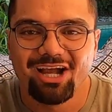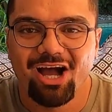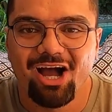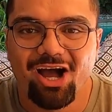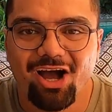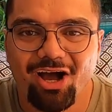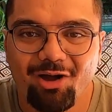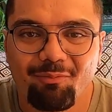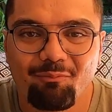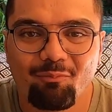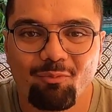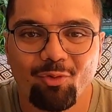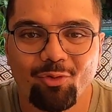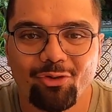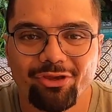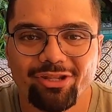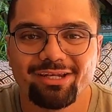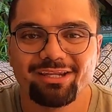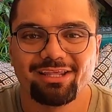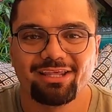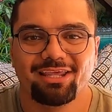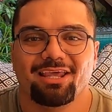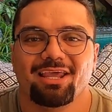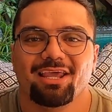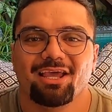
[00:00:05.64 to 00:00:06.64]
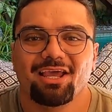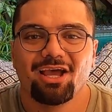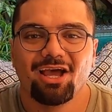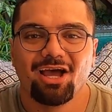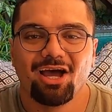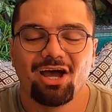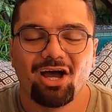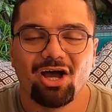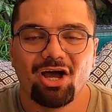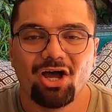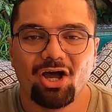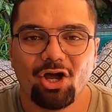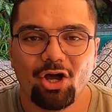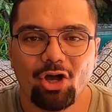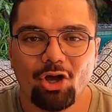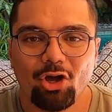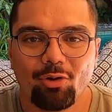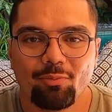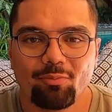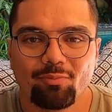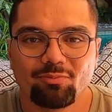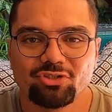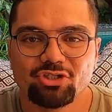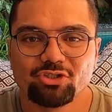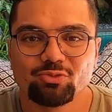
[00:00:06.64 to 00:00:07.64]
Hamoin.
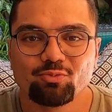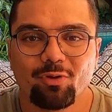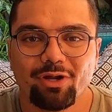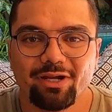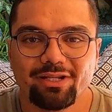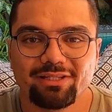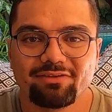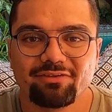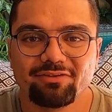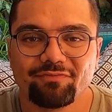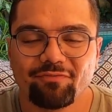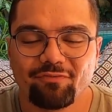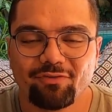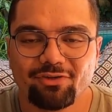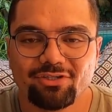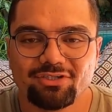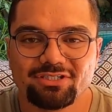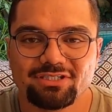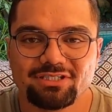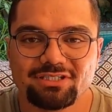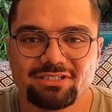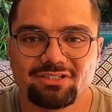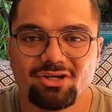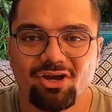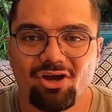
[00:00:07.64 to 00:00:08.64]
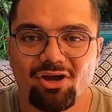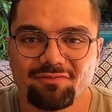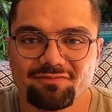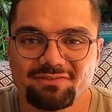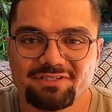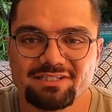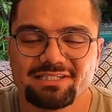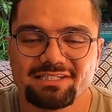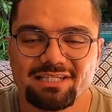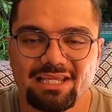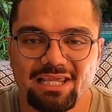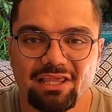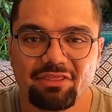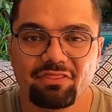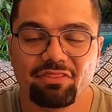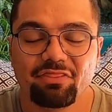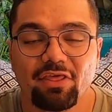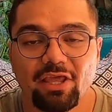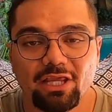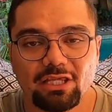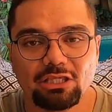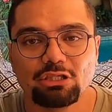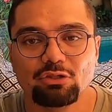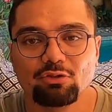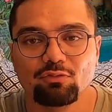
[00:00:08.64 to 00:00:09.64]
Just wanted to first off say
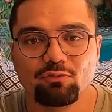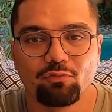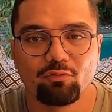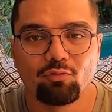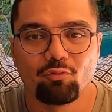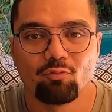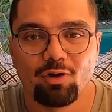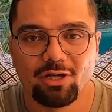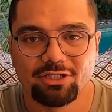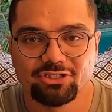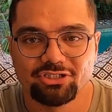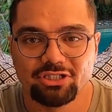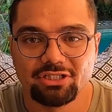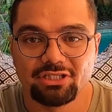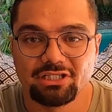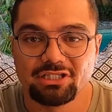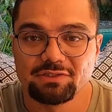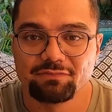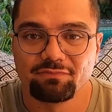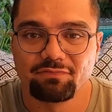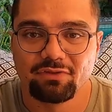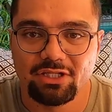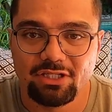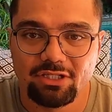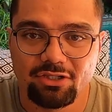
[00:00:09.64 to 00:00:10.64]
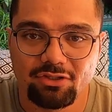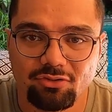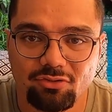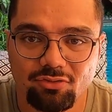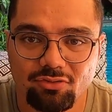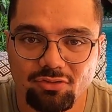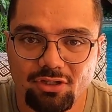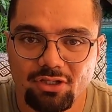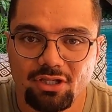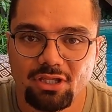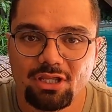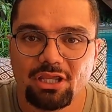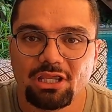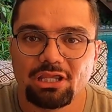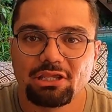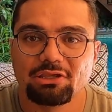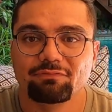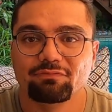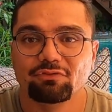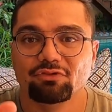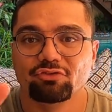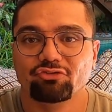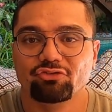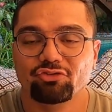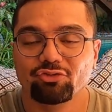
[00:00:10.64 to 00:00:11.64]
thank you for watching this video.
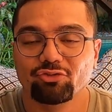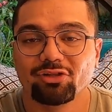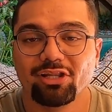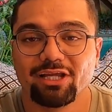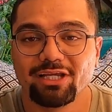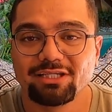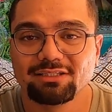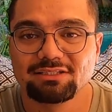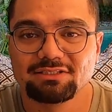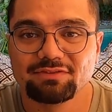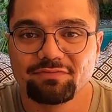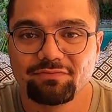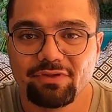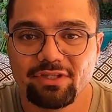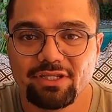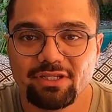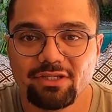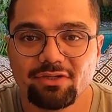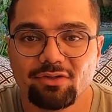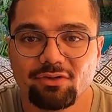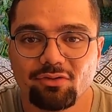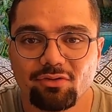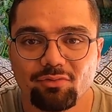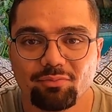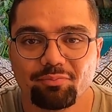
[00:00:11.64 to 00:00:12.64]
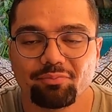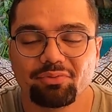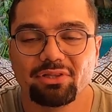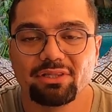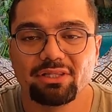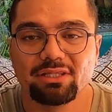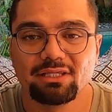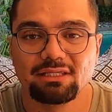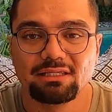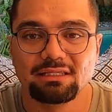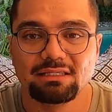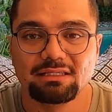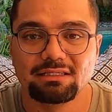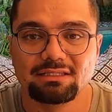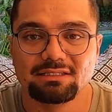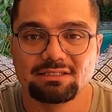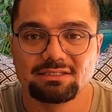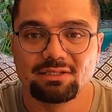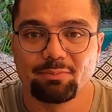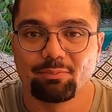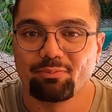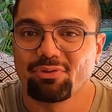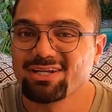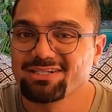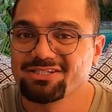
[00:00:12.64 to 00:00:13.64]
If you do like this video,
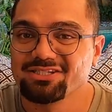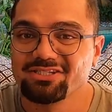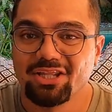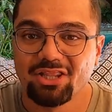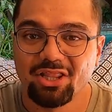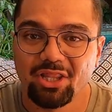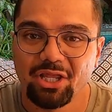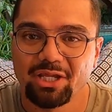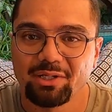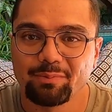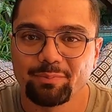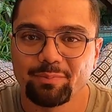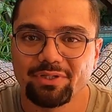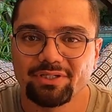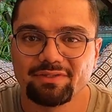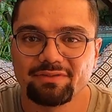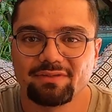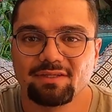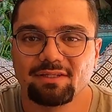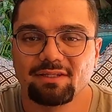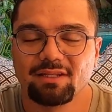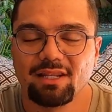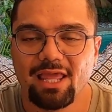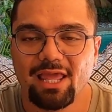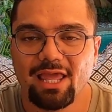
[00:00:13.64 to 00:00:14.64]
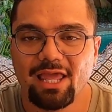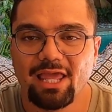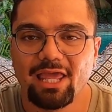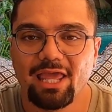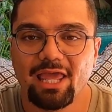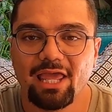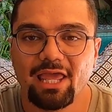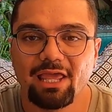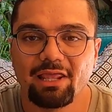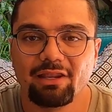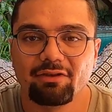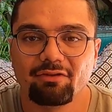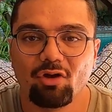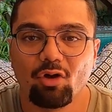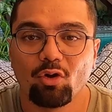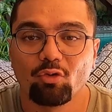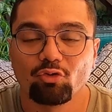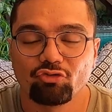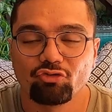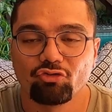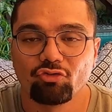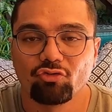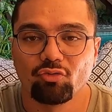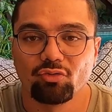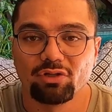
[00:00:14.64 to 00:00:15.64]
please press the like button and
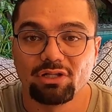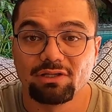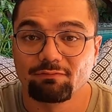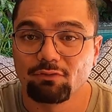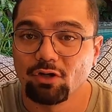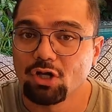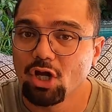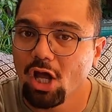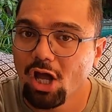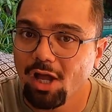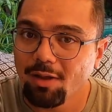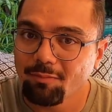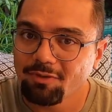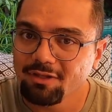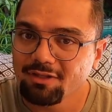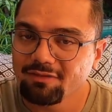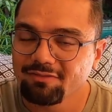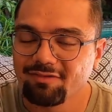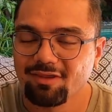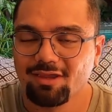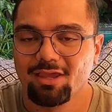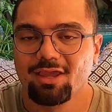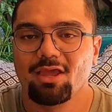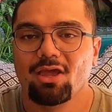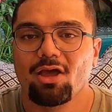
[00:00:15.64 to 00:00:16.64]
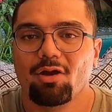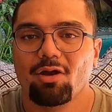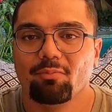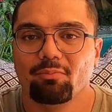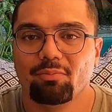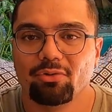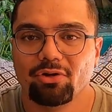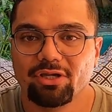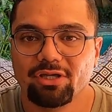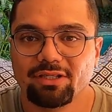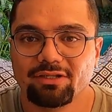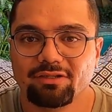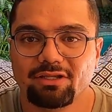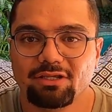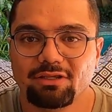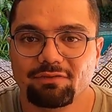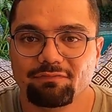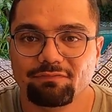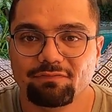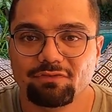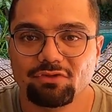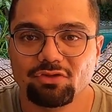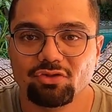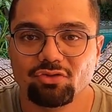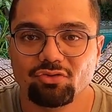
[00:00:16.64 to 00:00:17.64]
also leave a comment. But
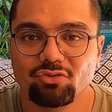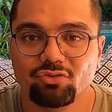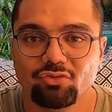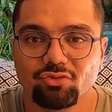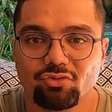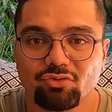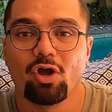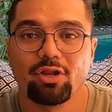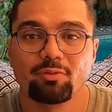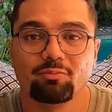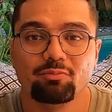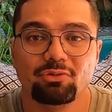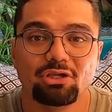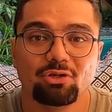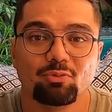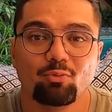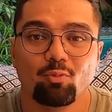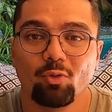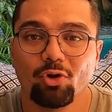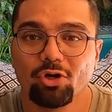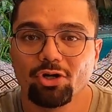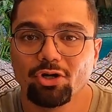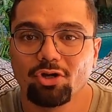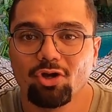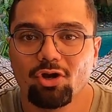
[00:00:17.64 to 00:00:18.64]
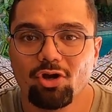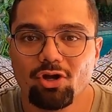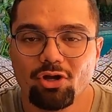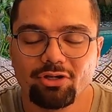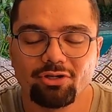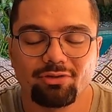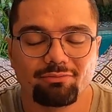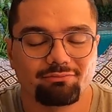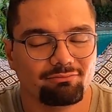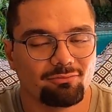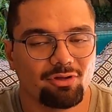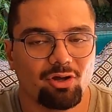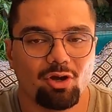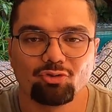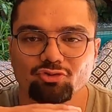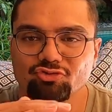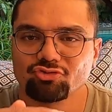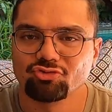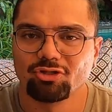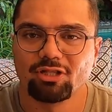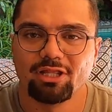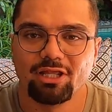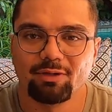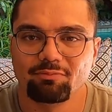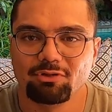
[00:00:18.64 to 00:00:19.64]
if you want me to work on,
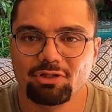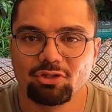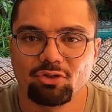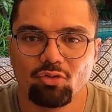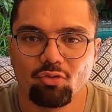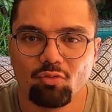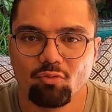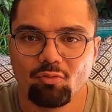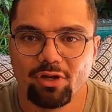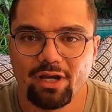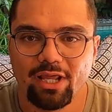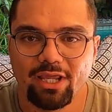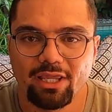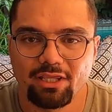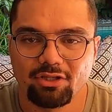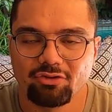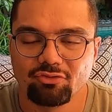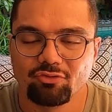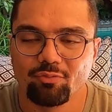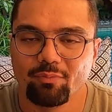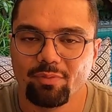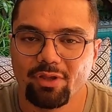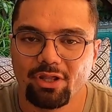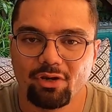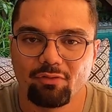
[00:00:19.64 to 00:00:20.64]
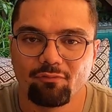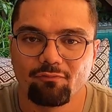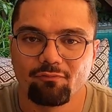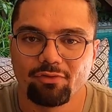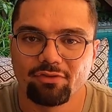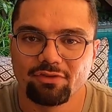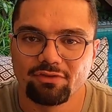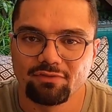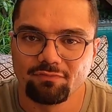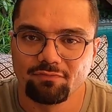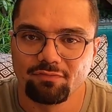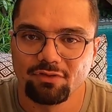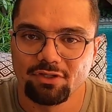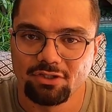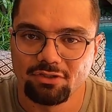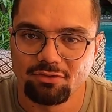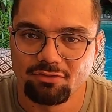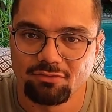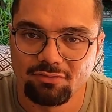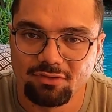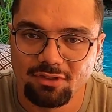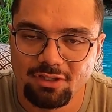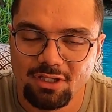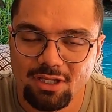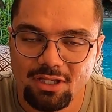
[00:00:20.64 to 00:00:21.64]
also let me know what I can do better for this
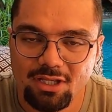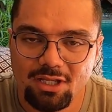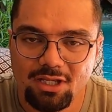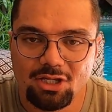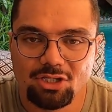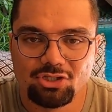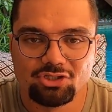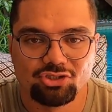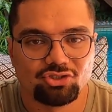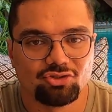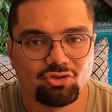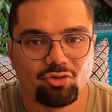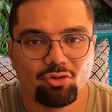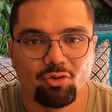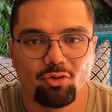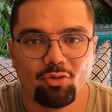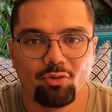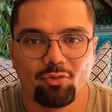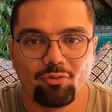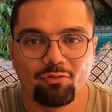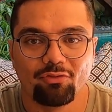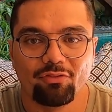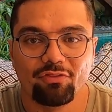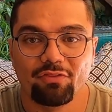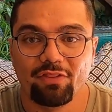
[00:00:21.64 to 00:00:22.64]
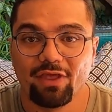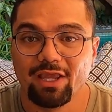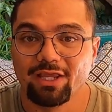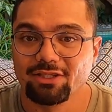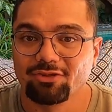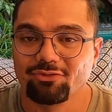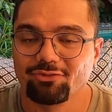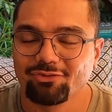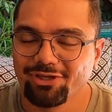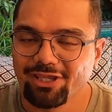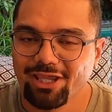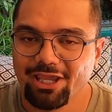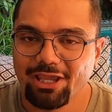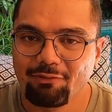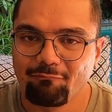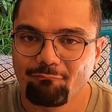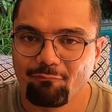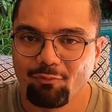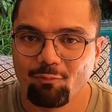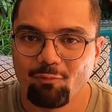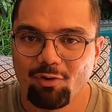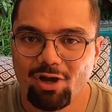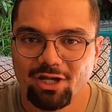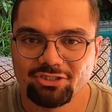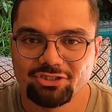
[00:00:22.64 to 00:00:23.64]
video. So thank you again
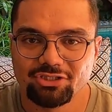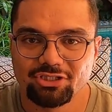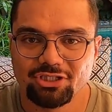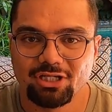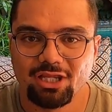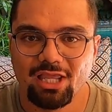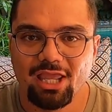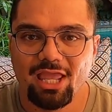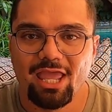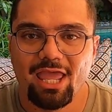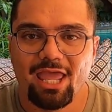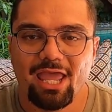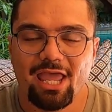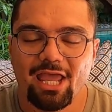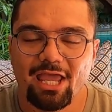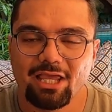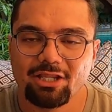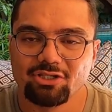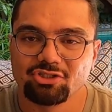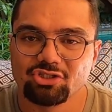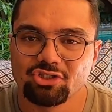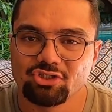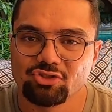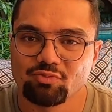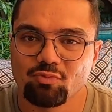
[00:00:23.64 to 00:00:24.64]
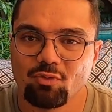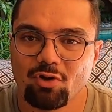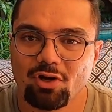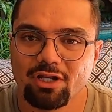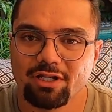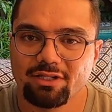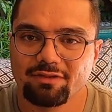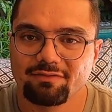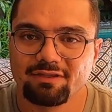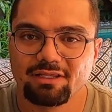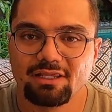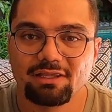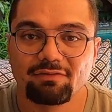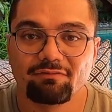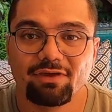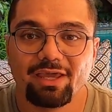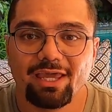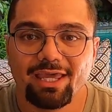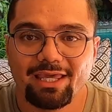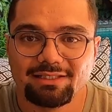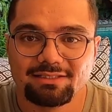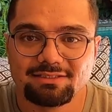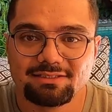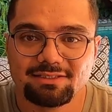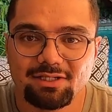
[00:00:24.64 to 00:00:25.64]
for watching, and just wanted to give a
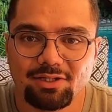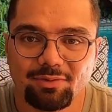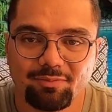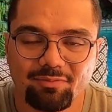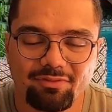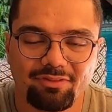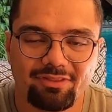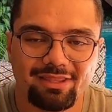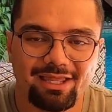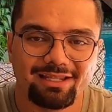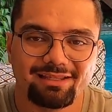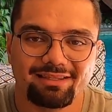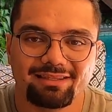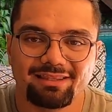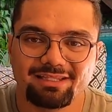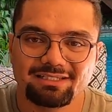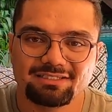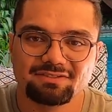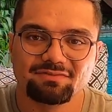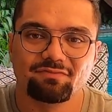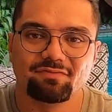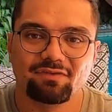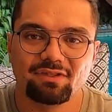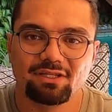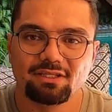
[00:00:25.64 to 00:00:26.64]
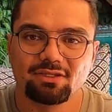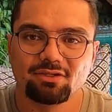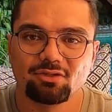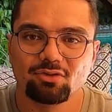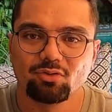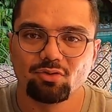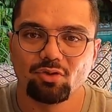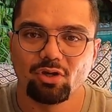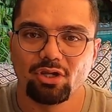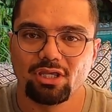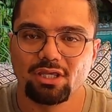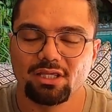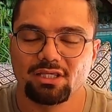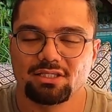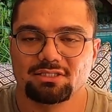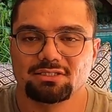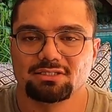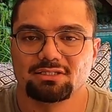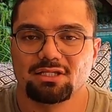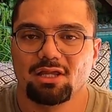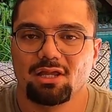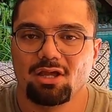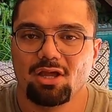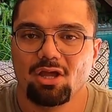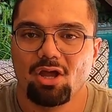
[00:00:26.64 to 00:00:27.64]
heads up that this video
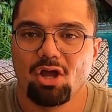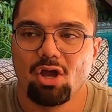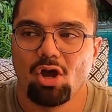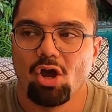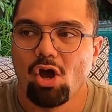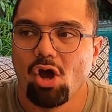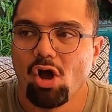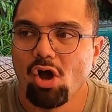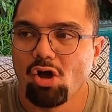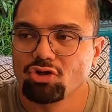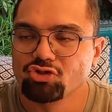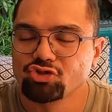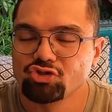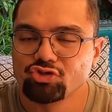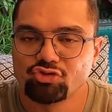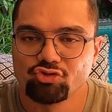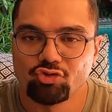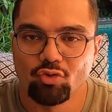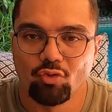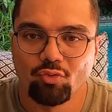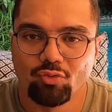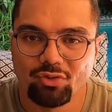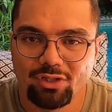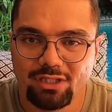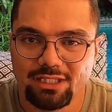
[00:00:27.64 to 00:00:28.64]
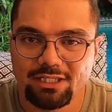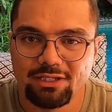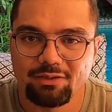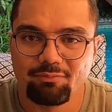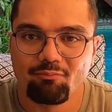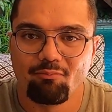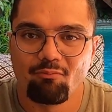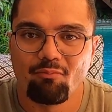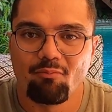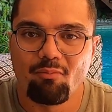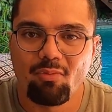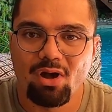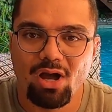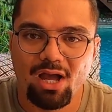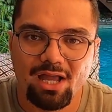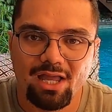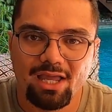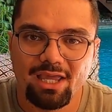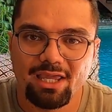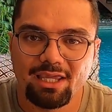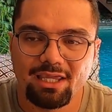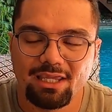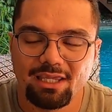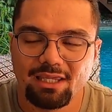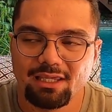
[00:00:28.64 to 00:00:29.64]
is solely
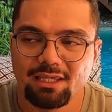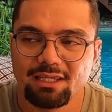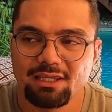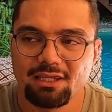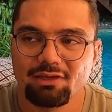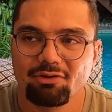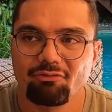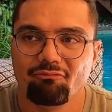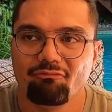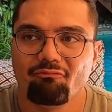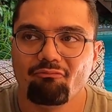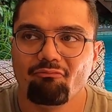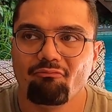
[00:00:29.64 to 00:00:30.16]
my